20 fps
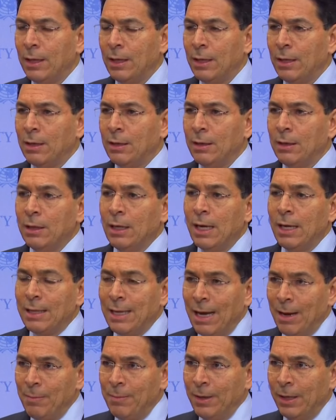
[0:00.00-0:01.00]
and
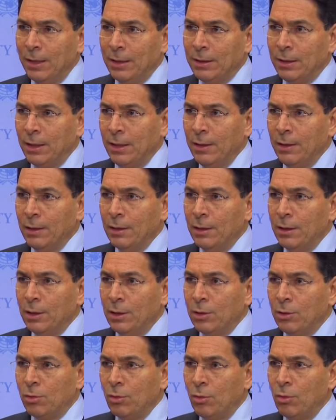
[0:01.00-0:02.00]
the ability
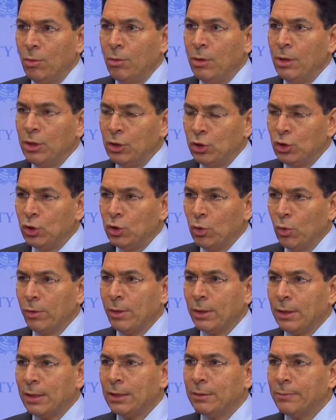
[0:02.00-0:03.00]
to
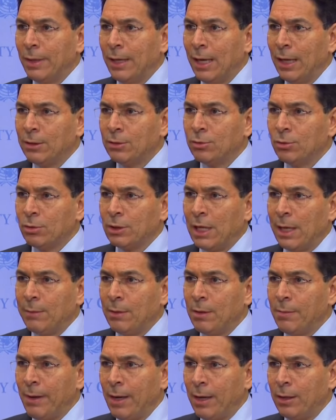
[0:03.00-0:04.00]
ensure that Hezbollah is not
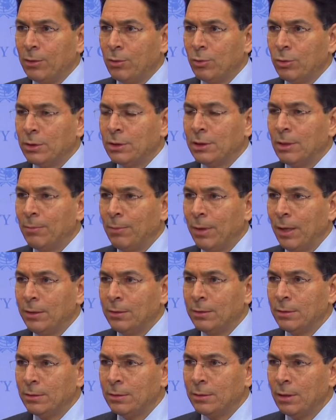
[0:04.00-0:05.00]
coming back to the same
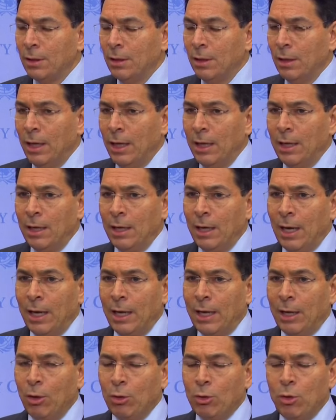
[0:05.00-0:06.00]
places. And
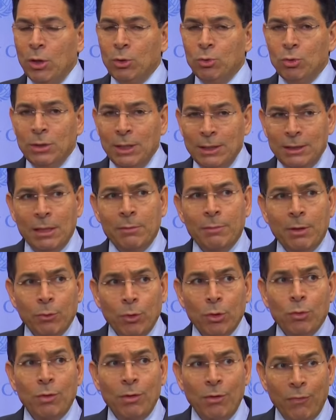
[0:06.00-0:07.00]
I cannot go into detail, but
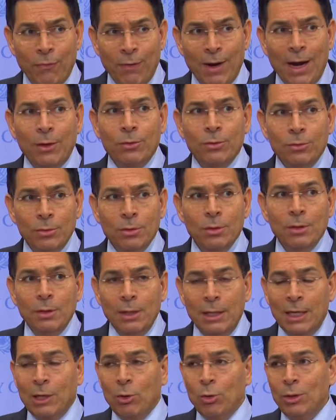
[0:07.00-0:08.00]
what we found,
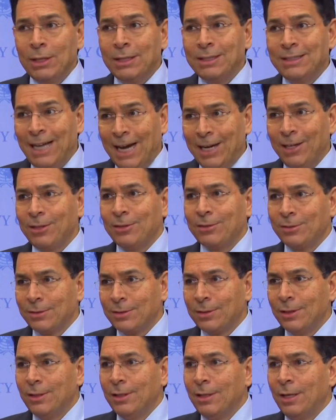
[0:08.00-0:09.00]
including
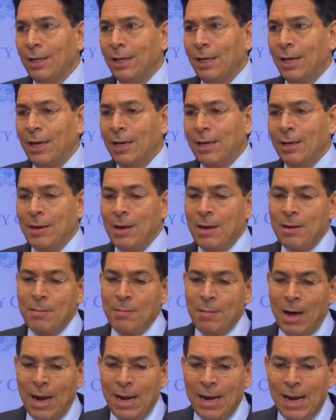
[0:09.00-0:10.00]
tunnels
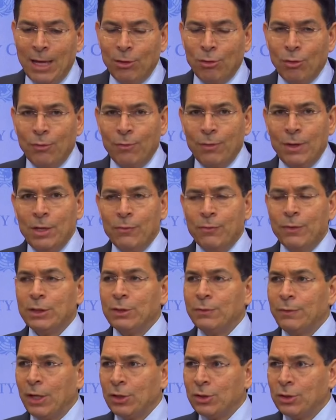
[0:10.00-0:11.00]
and a lot of
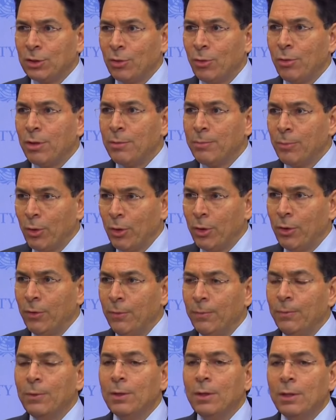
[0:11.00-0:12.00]
infrastructure on the
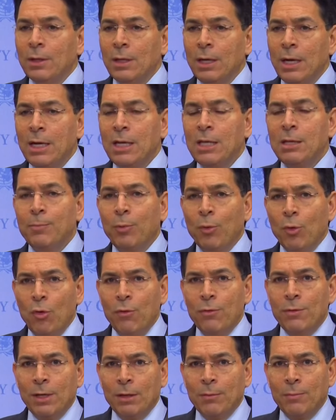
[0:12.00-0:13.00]
border, it
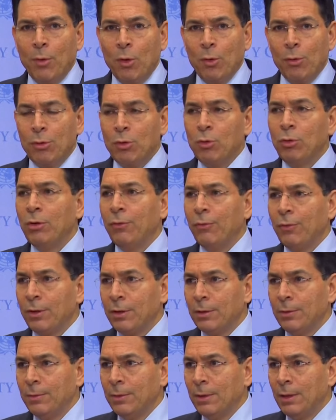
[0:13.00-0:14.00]
proved that both
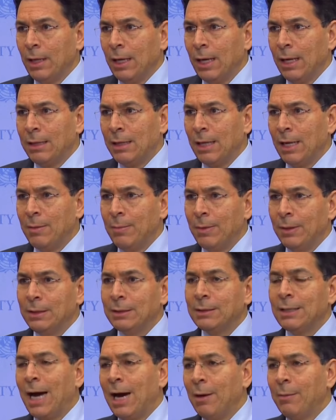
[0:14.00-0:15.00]
UNIFIL and the
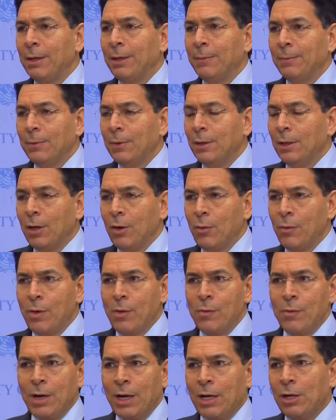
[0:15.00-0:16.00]
Lebanese army
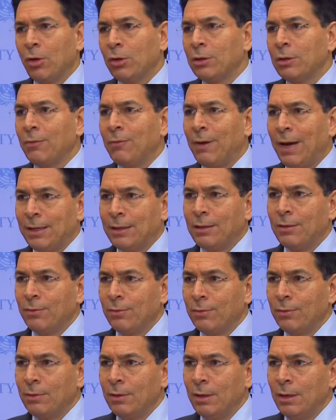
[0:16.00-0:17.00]
were not effective
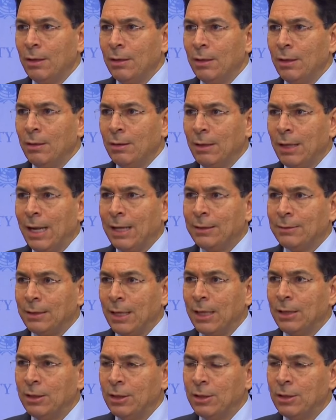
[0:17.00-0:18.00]
in the last
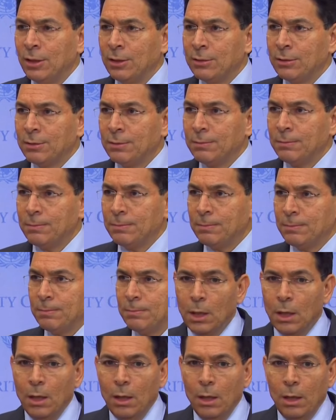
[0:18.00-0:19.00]
18 years.
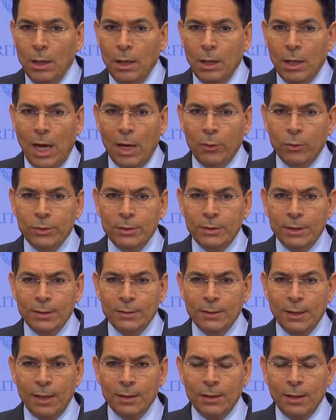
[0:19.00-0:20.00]
I would
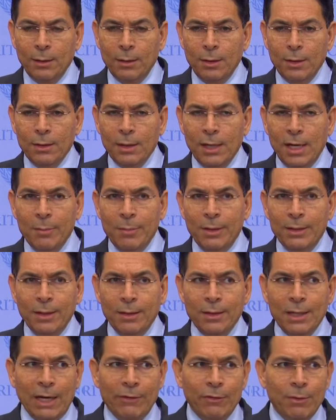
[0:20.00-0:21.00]
say that. I think the
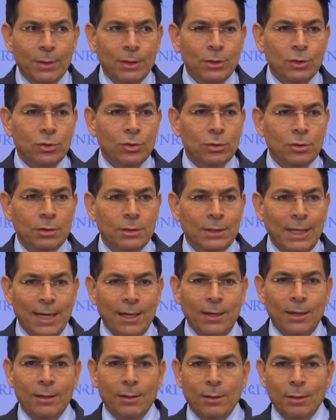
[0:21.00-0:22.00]
Lebanese government should
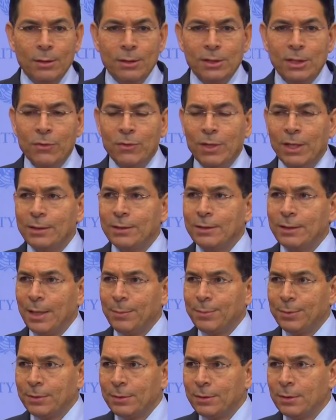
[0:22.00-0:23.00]
take serious
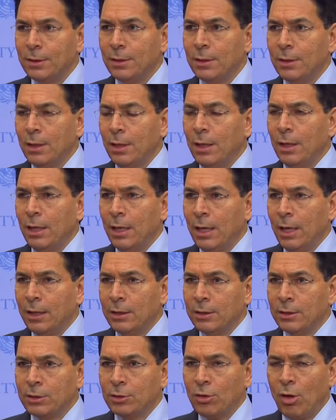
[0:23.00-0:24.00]
steps
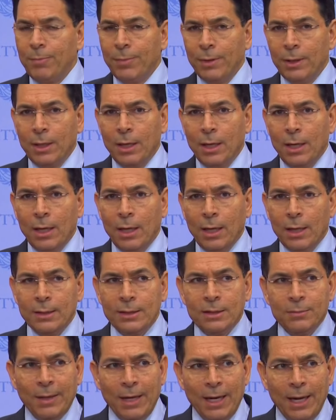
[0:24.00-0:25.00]
in stopping
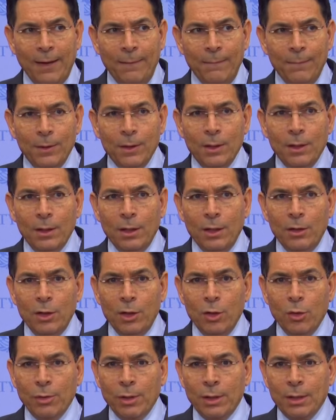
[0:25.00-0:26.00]
Hezbollah.
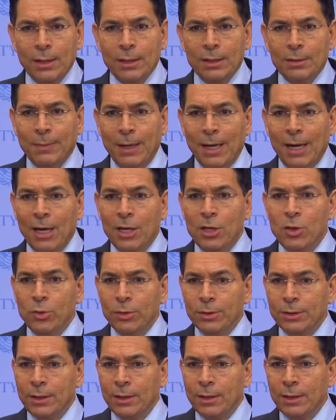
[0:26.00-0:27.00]
You know that Hezbollah
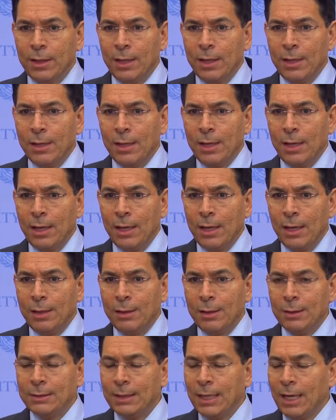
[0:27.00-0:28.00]
using
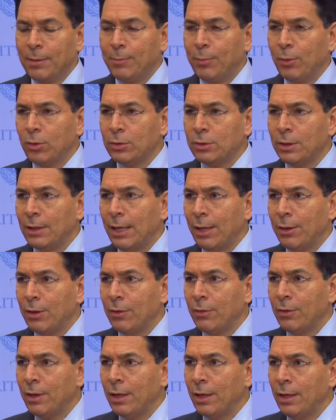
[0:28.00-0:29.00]
this airport and
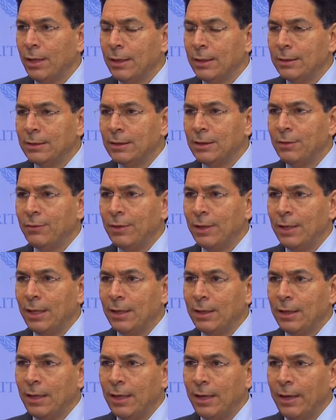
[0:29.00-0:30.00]
other
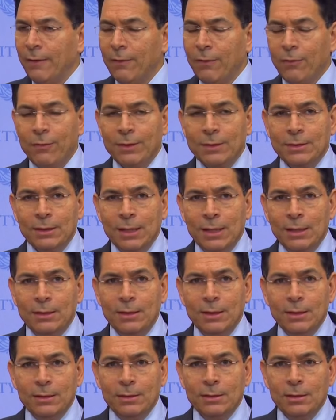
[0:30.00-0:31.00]
civilian
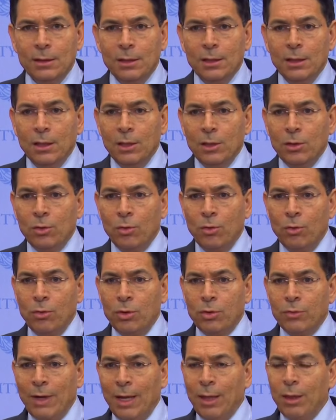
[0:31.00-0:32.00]
facilities to
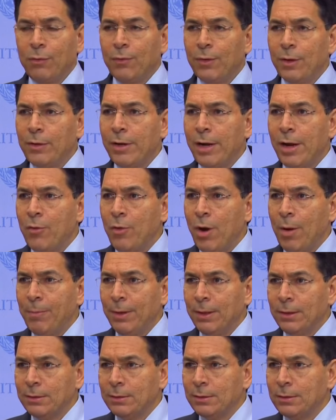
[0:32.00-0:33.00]
transfer
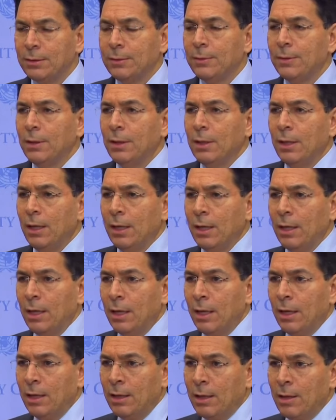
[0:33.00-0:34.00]
weapons,
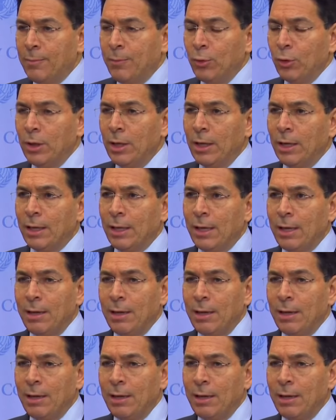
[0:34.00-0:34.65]
and they're putting